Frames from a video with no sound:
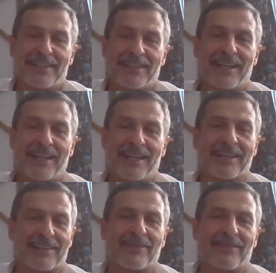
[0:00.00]
It's my
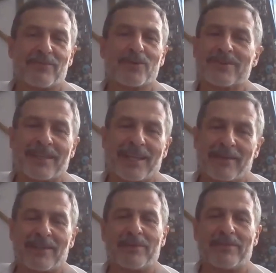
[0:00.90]
love, and I
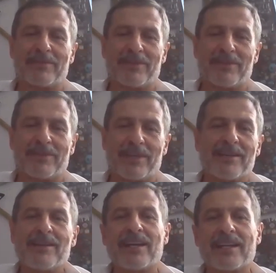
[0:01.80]
will
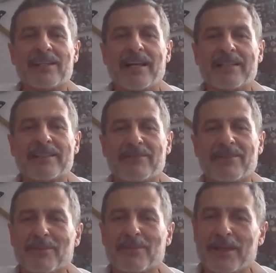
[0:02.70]
be
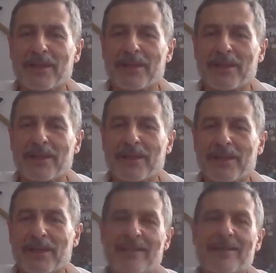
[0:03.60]
very glad
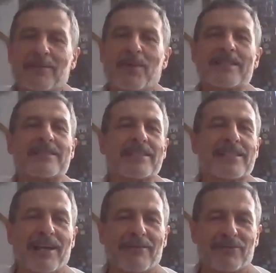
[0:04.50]
and very pleasure if
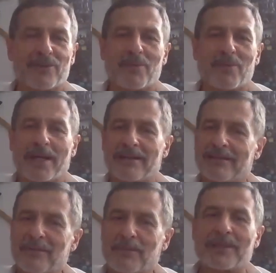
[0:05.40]
I bring this
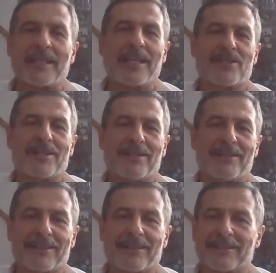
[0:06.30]
love to my
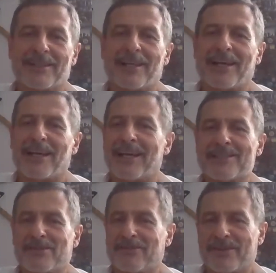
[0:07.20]
potential
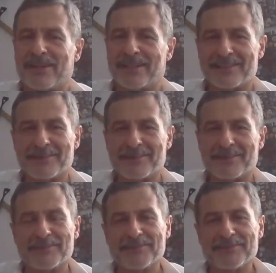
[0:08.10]
clients or
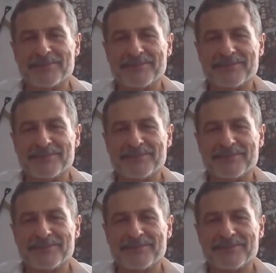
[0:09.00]
friends.